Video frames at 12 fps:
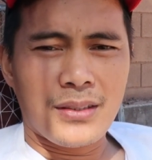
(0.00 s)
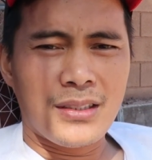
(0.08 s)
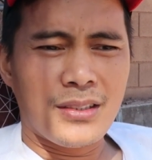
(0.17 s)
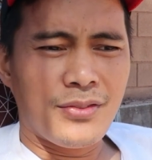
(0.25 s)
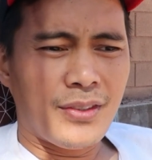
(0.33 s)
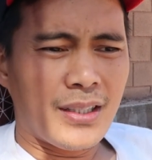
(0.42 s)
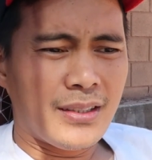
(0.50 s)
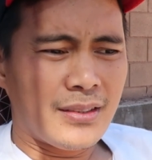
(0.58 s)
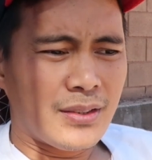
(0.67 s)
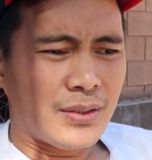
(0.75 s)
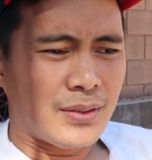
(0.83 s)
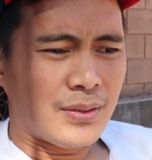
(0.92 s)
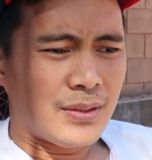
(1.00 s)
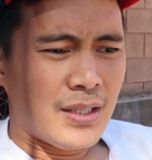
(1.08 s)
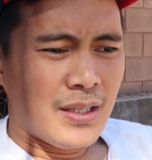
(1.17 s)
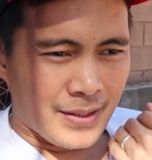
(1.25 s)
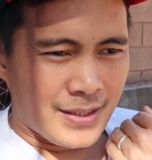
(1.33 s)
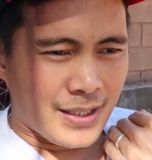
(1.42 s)
It's fun to,
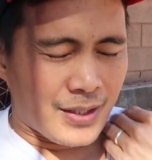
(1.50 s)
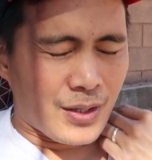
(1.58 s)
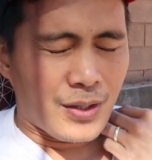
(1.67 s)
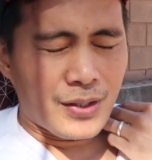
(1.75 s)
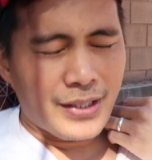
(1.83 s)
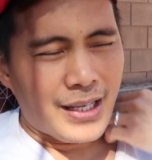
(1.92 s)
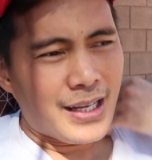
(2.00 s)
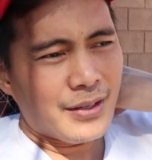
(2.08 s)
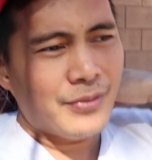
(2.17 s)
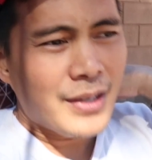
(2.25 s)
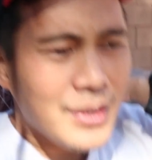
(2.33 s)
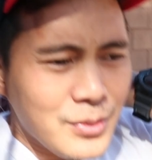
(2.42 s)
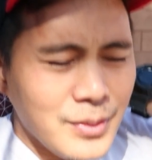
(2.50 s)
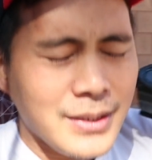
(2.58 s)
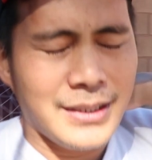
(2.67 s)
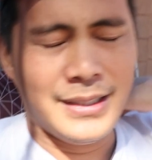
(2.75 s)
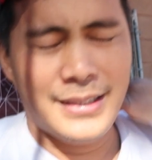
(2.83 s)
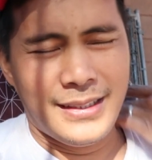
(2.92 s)
it's like, oh yeah,
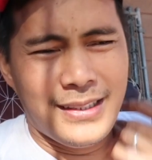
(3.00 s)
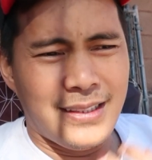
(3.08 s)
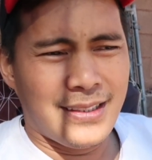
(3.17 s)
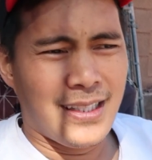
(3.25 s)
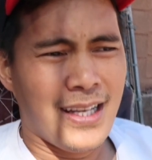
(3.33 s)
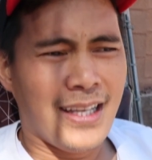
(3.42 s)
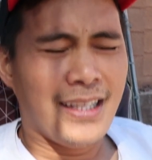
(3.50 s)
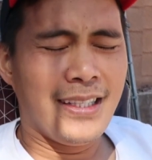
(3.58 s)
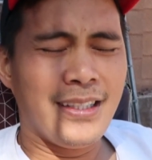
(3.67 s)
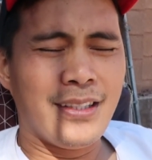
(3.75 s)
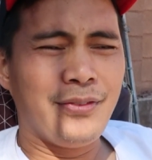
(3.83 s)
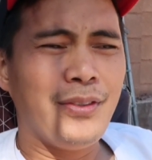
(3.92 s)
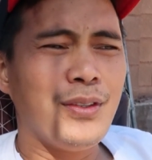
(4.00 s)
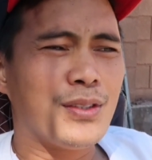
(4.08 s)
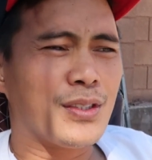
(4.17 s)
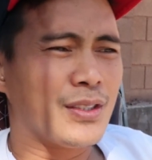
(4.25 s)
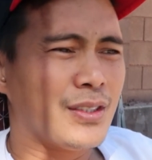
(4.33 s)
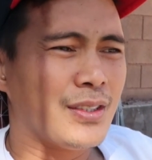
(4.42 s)
eventually in the
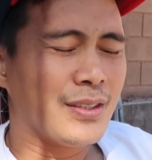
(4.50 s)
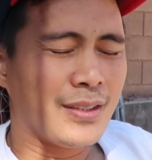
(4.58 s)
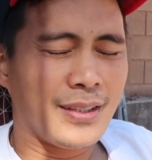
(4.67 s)
future,